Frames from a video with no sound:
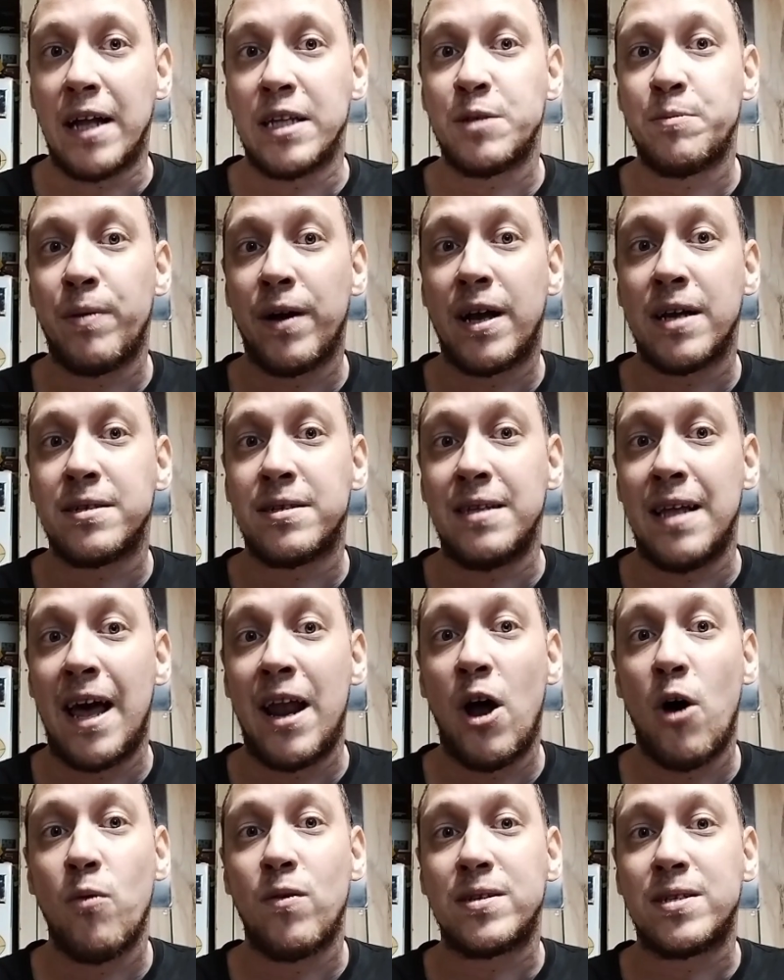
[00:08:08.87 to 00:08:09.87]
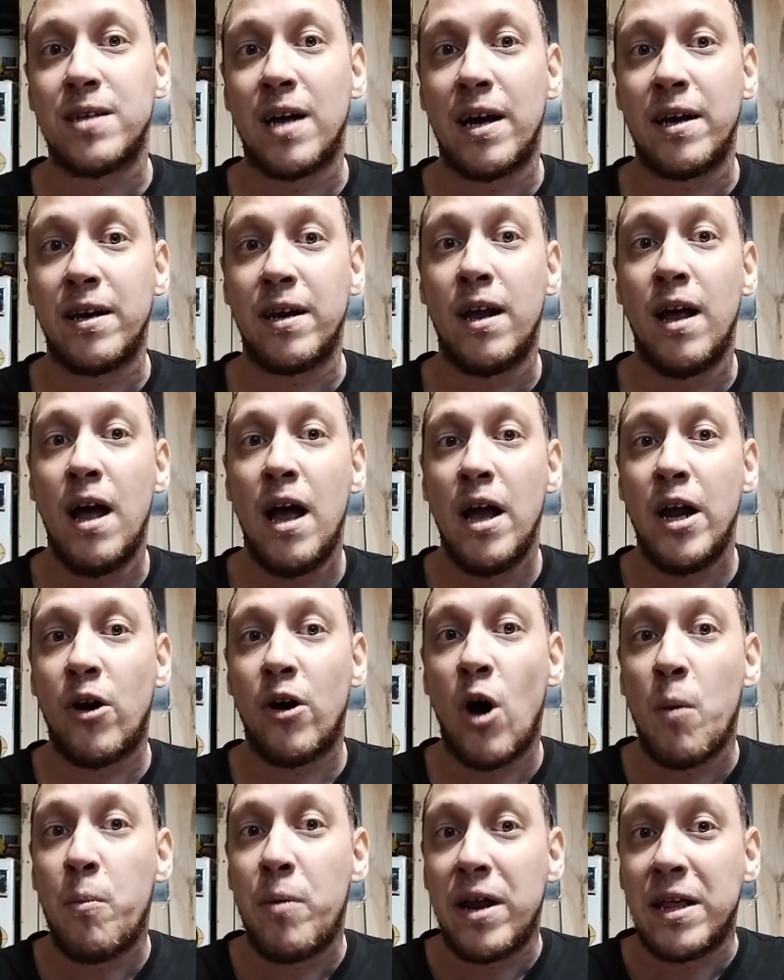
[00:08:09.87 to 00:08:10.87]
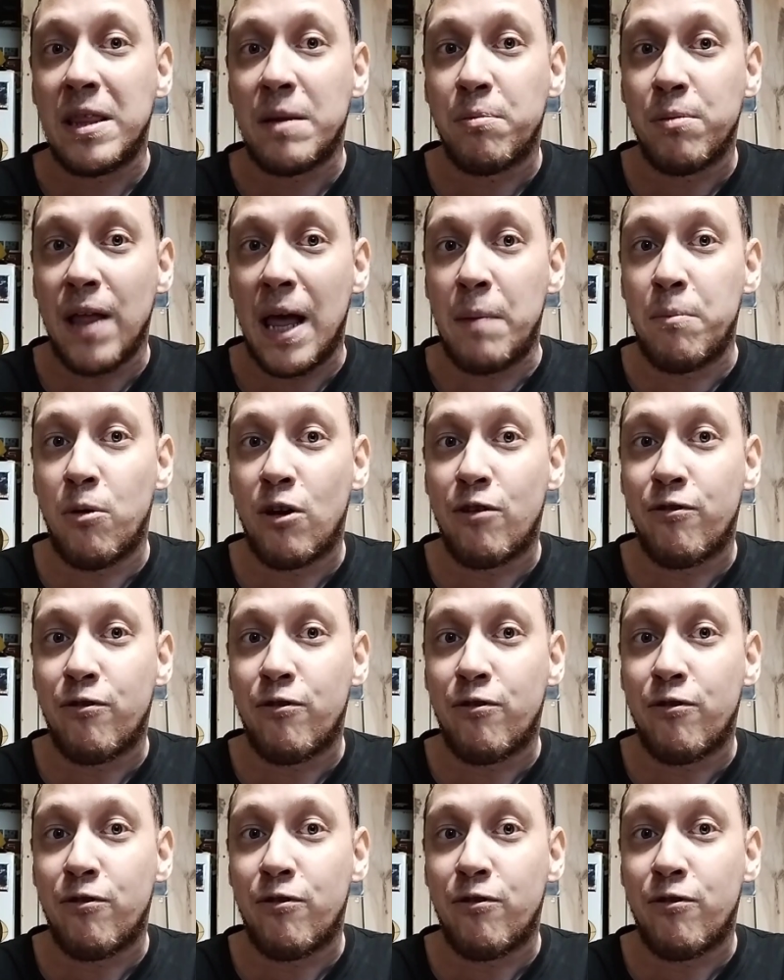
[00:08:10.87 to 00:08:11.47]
because then all of a sudden you're opening the playbook